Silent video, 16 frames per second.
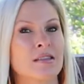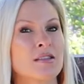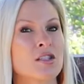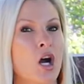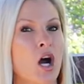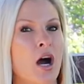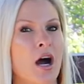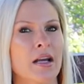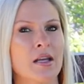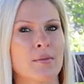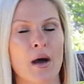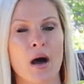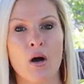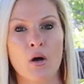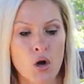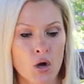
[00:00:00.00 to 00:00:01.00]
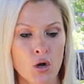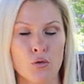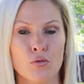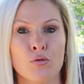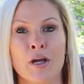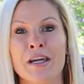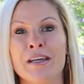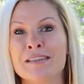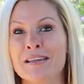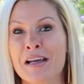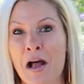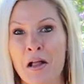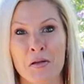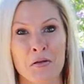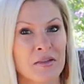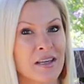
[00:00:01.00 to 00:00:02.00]
to talk about race,
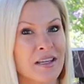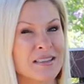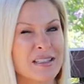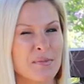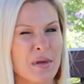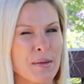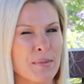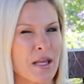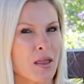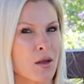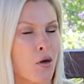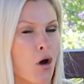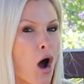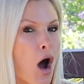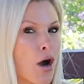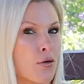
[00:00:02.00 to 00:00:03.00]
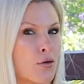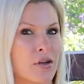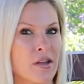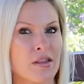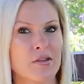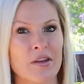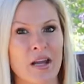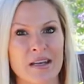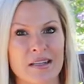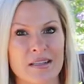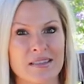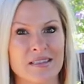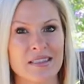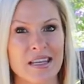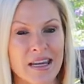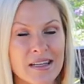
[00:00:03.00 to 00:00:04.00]
color, things that may be a little awkward in the United
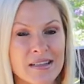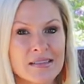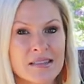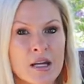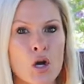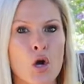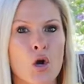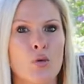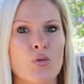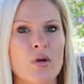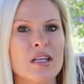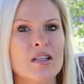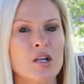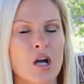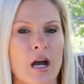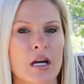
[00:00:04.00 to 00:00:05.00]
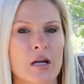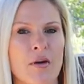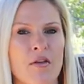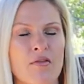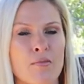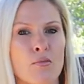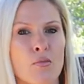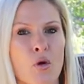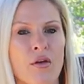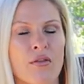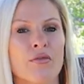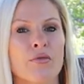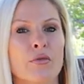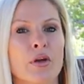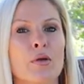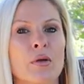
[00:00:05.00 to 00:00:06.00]
States. We talk about more
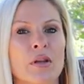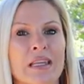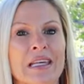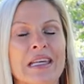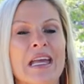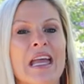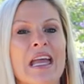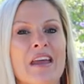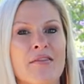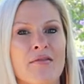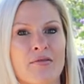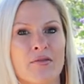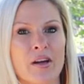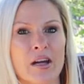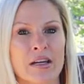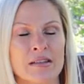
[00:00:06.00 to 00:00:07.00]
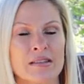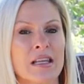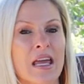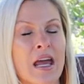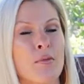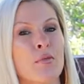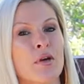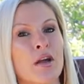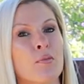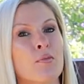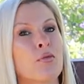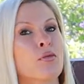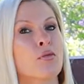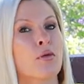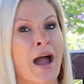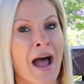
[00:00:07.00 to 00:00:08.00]
frequently in France, and we are
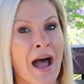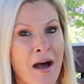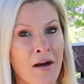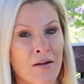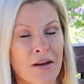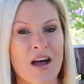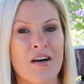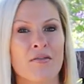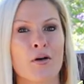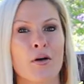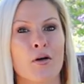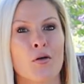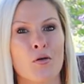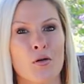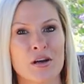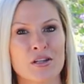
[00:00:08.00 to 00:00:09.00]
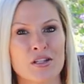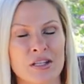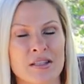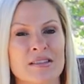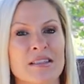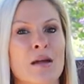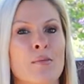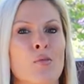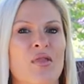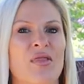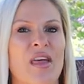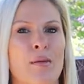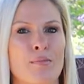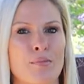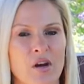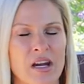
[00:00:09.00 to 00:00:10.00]
proud of our origins and what
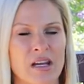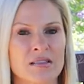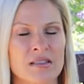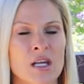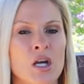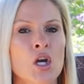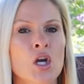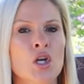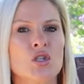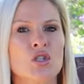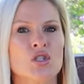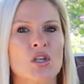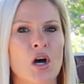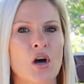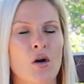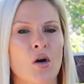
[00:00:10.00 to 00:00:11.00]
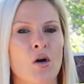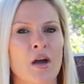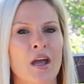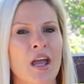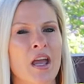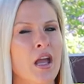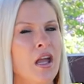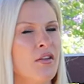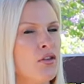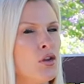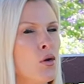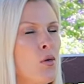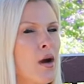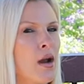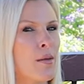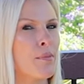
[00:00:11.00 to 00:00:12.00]
that brings. So if
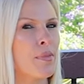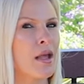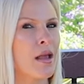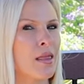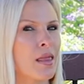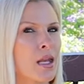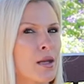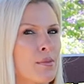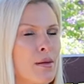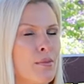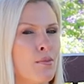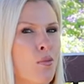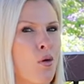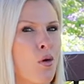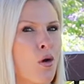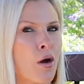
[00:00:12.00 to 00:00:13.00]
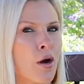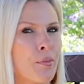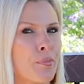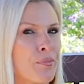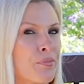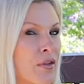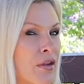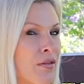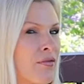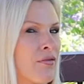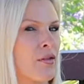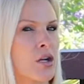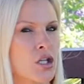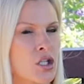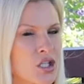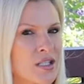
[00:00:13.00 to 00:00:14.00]
you want to be a little bit more
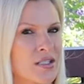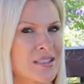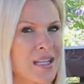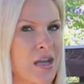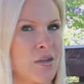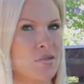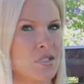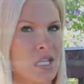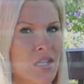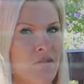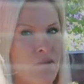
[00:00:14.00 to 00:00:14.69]
French sounding,